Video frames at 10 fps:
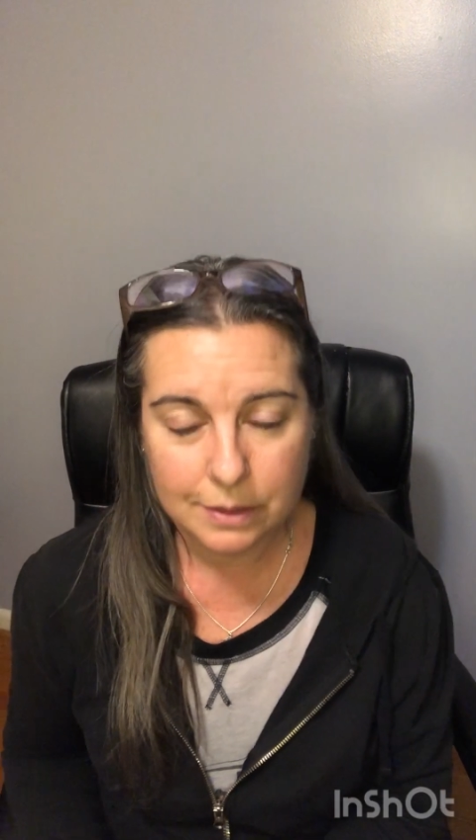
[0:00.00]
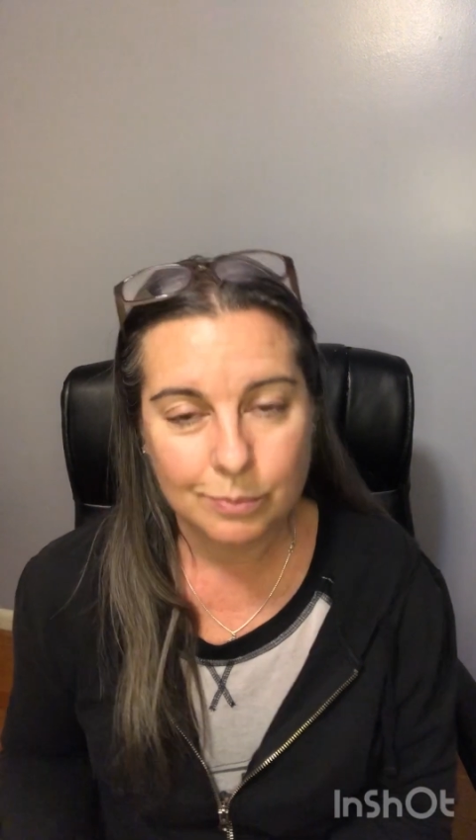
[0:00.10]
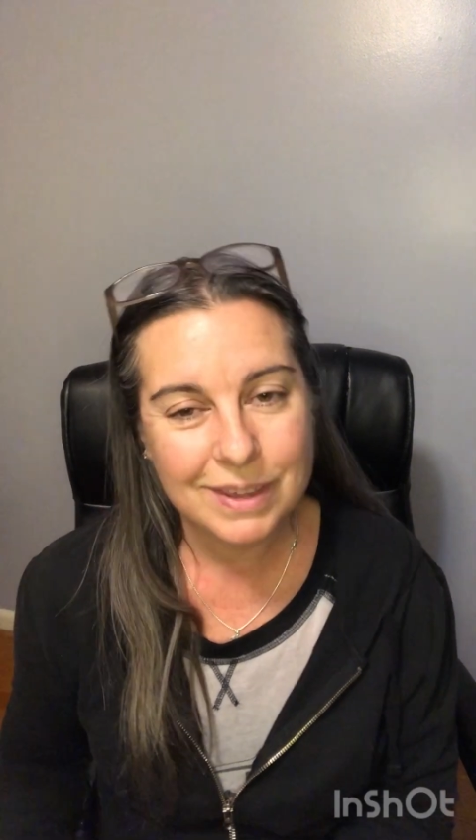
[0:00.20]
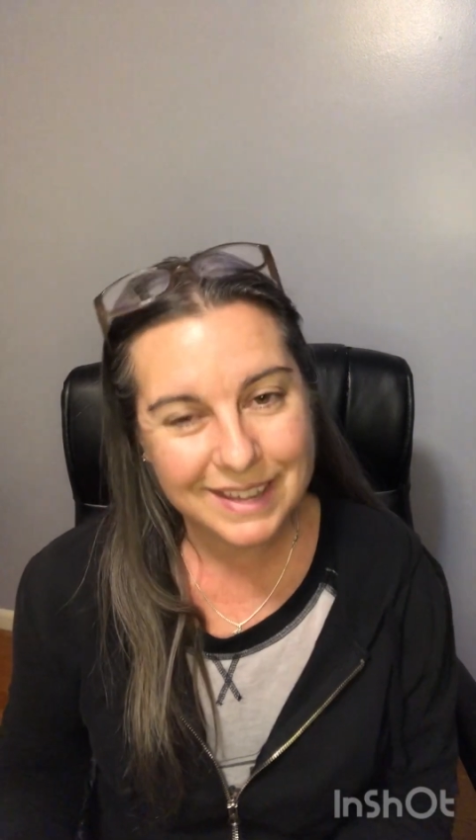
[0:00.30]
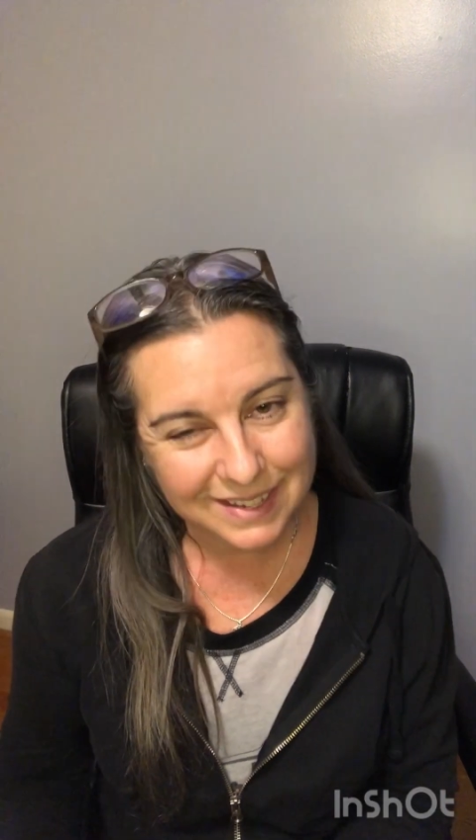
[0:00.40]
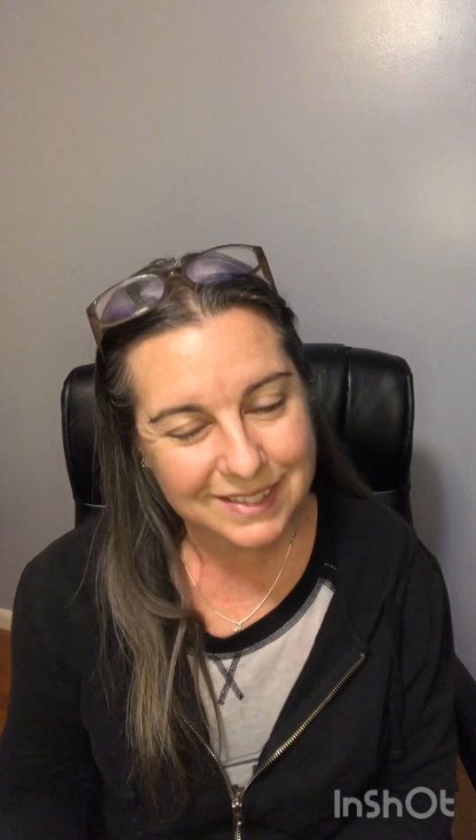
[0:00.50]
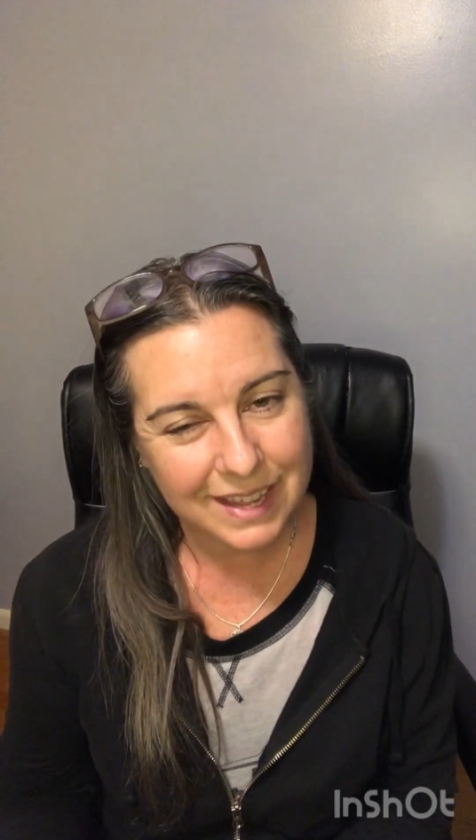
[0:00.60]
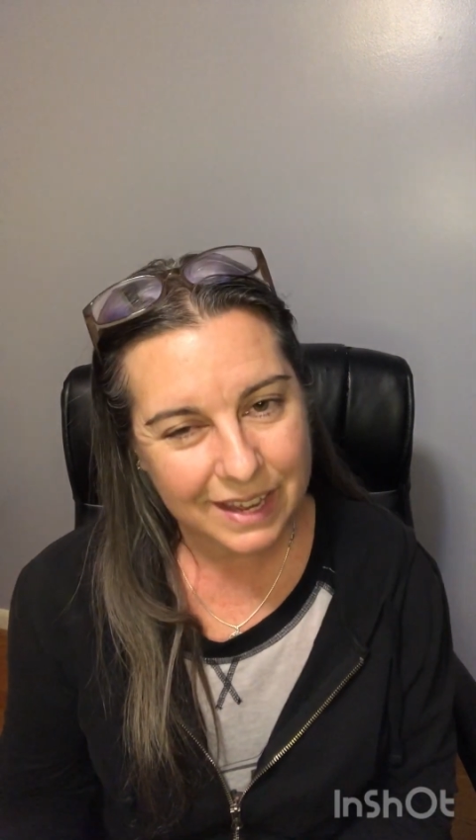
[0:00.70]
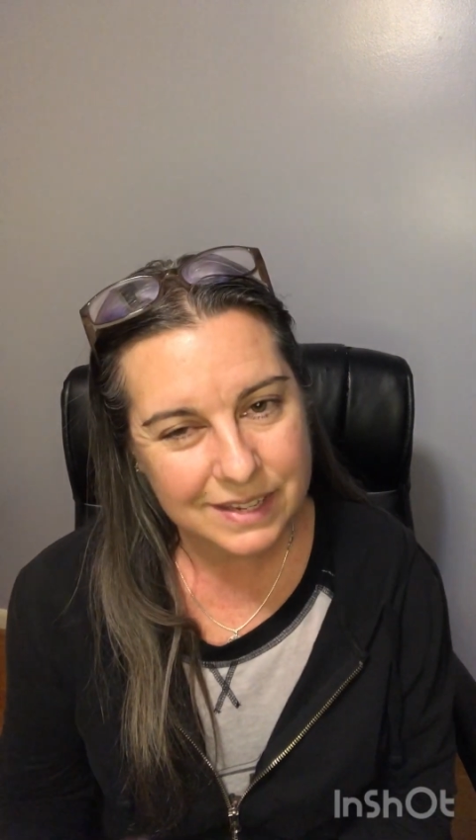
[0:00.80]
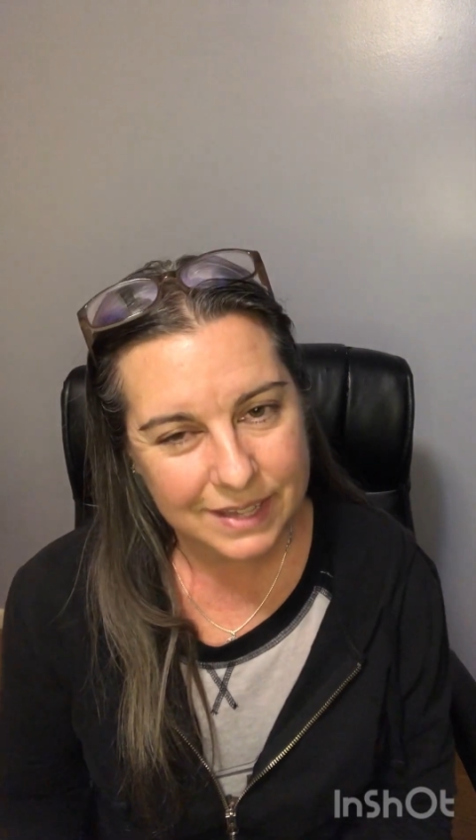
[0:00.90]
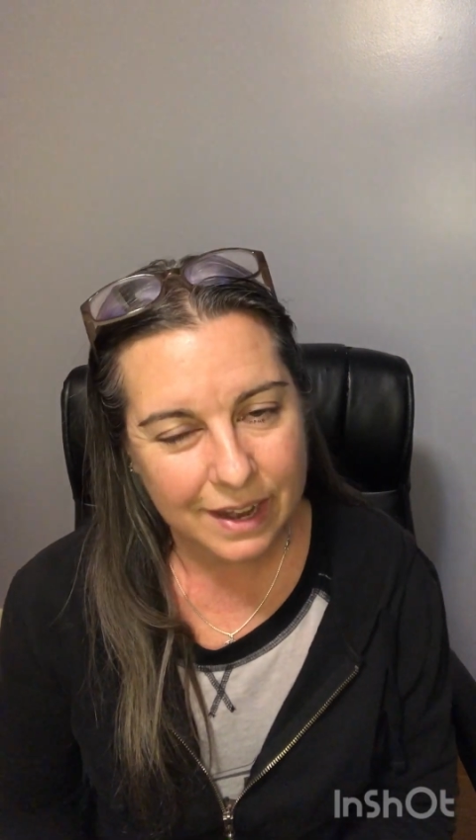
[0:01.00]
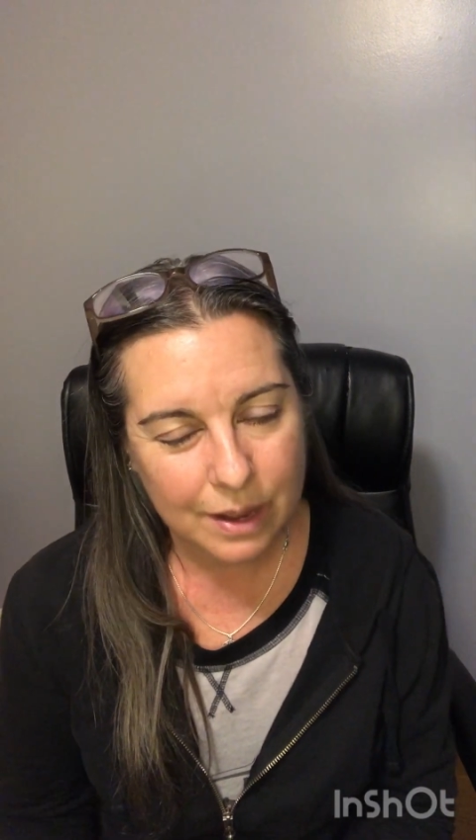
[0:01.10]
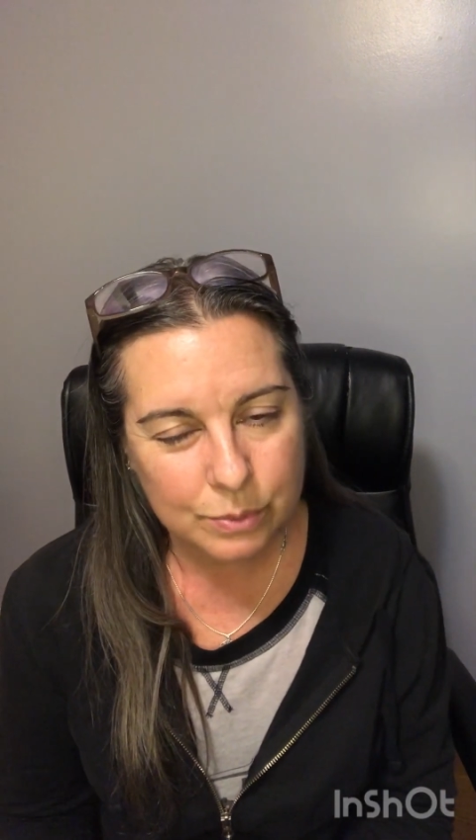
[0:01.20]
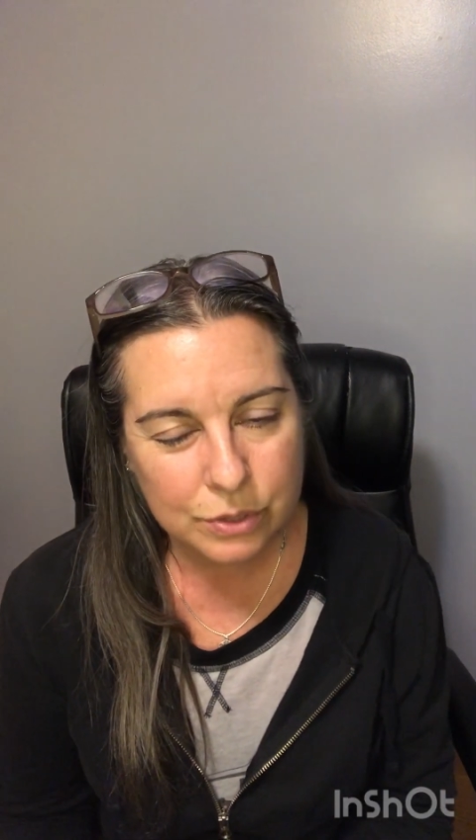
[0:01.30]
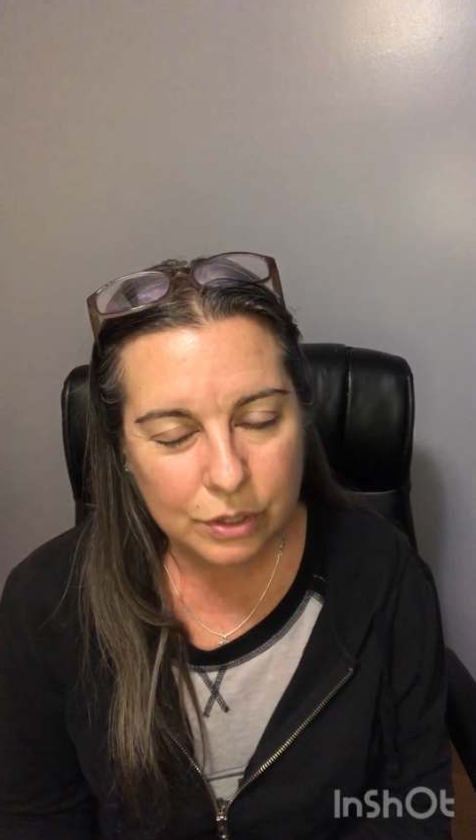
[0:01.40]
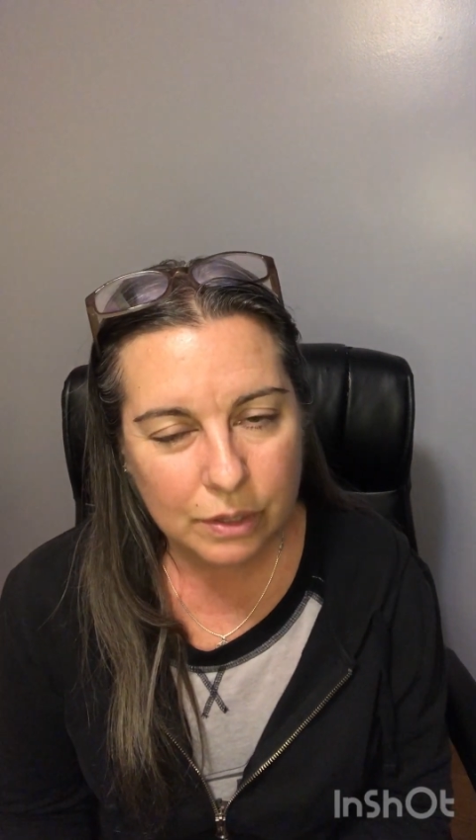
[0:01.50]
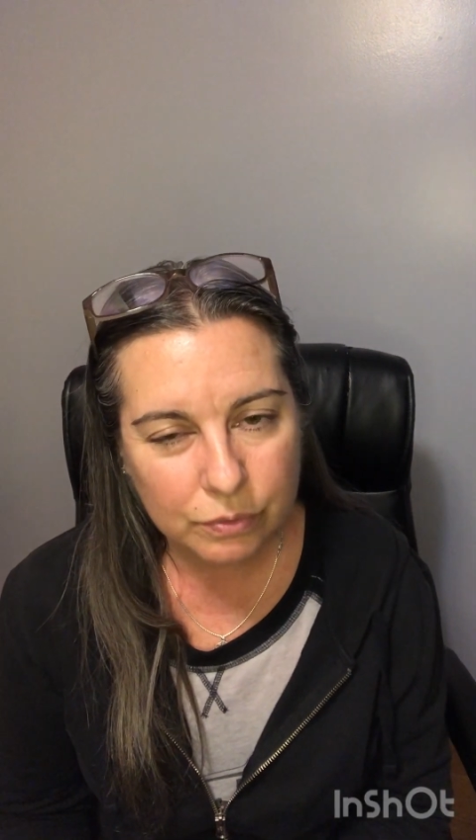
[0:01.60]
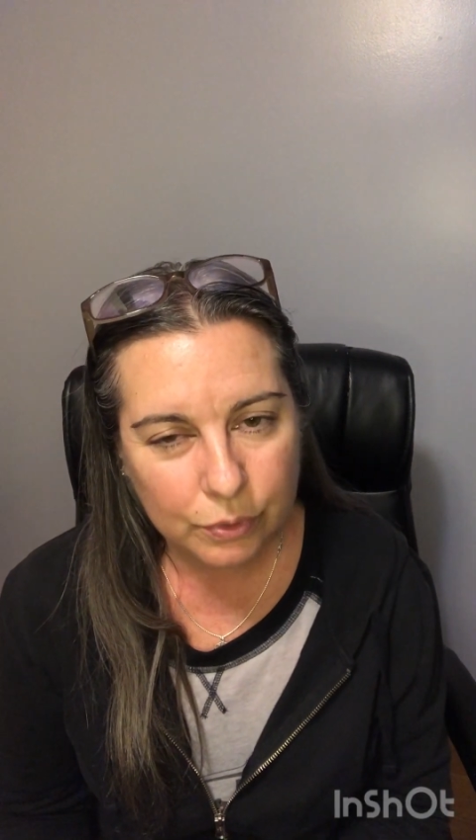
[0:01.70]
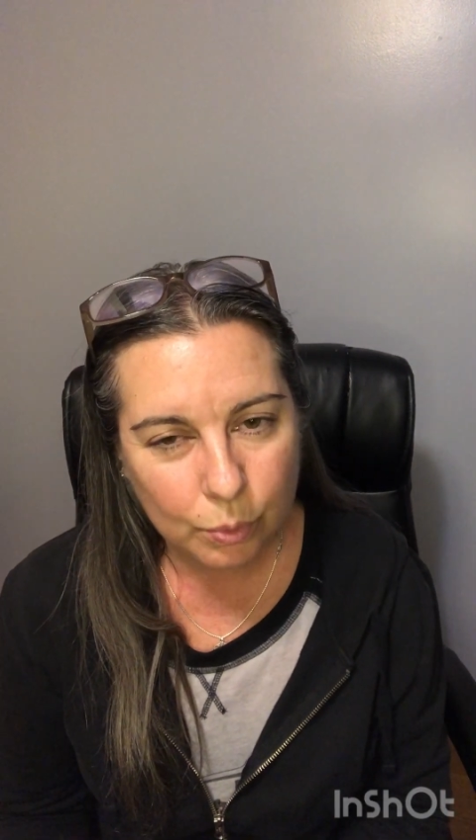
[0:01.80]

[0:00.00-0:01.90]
Because like I said, I was looking for the